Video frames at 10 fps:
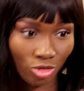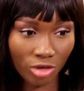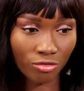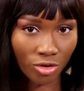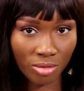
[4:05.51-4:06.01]

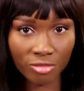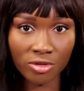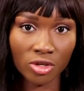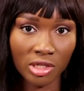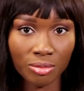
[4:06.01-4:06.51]
trick for
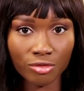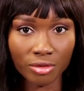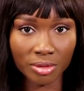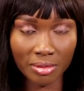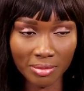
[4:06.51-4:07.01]
removing your nipple
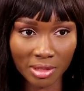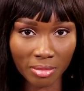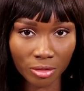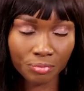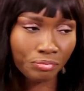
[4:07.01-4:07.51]
from the baby's mouth.